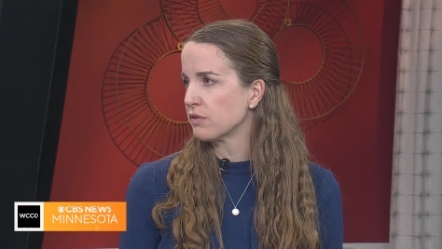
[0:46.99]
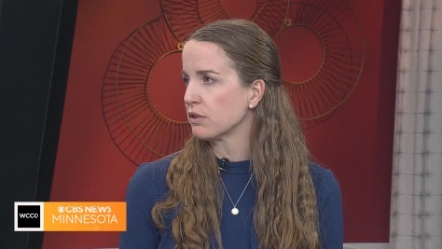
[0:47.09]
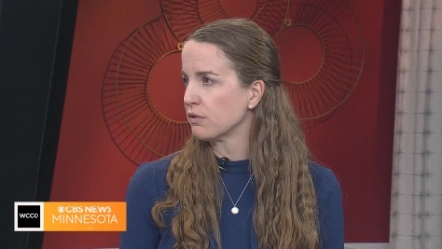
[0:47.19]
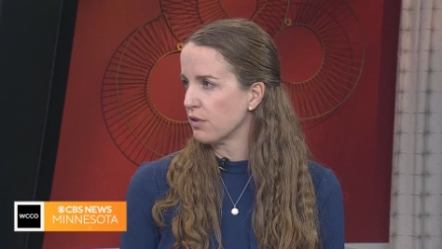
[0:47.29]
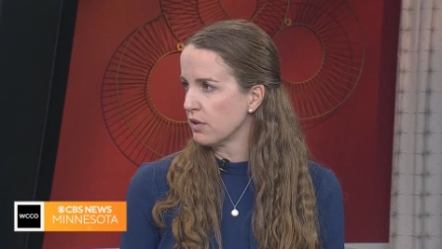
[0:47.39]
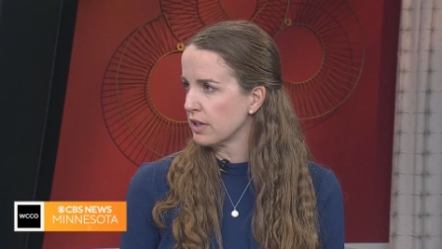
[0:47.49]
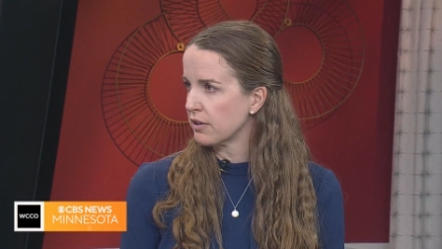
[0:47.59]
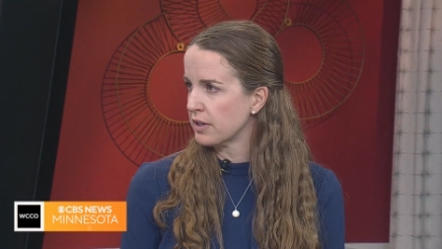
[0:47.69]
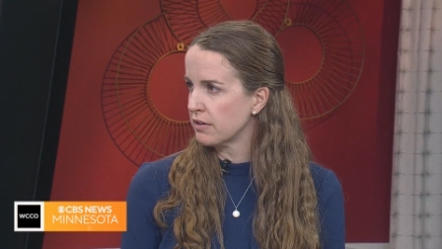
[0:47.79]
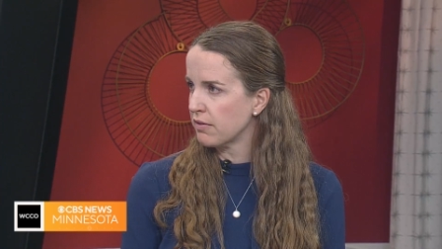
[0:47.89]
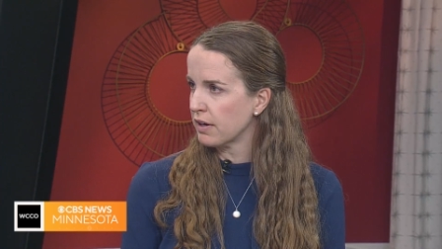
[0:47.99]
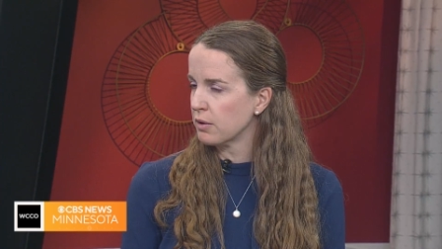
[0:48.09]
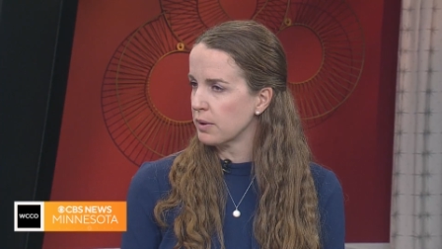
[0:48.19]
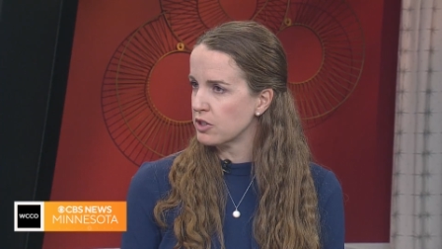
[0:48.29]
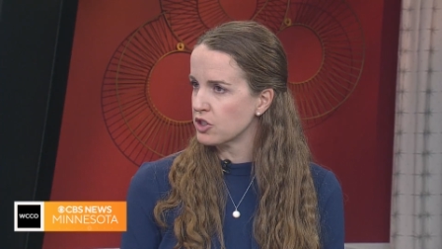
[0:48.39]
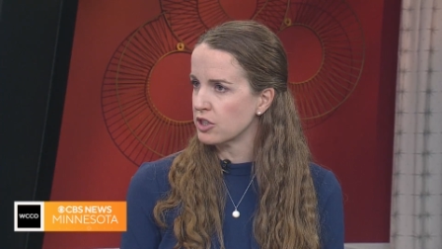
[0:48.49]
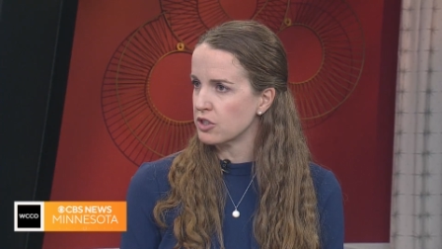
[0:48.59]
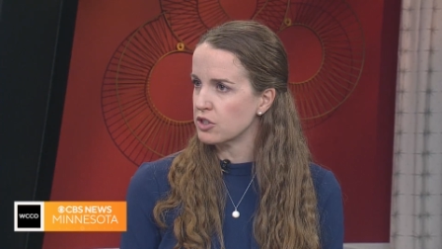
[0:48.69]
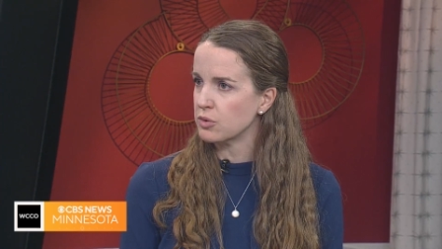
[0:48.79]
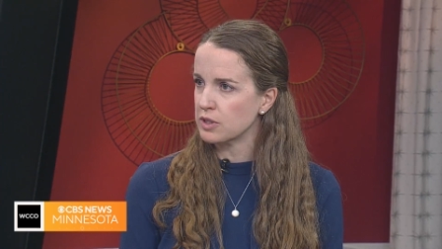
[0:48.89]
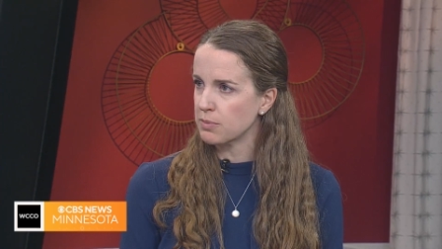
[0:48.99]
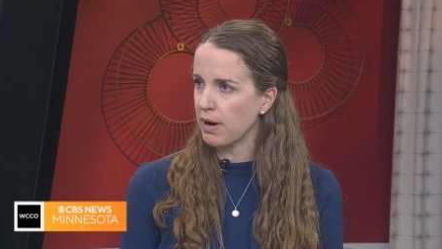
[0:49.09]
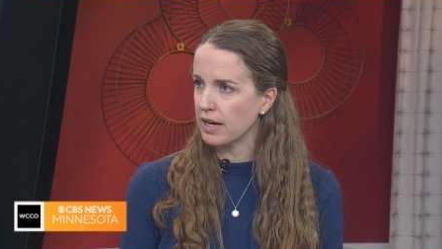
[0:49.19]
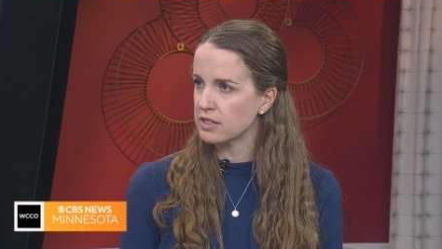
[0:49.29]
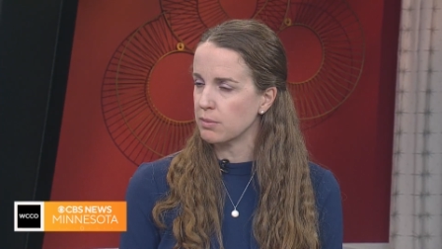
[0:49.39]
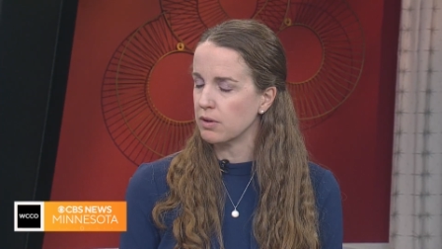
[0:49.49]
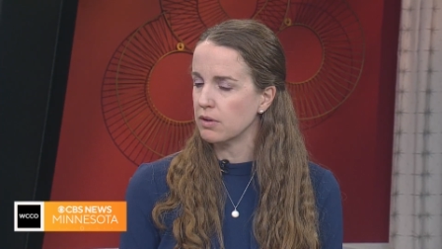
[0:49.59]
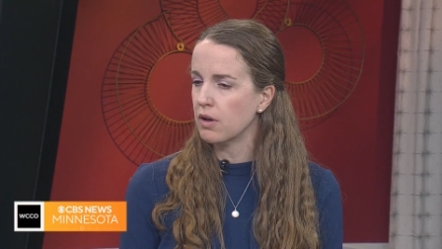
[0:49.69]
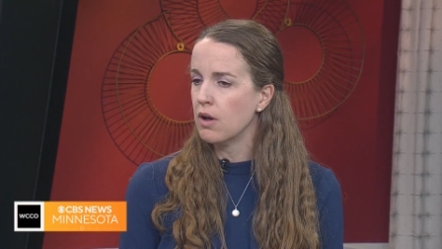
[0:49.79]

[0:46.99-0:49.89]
for a full hearing evaluation as soon as possible.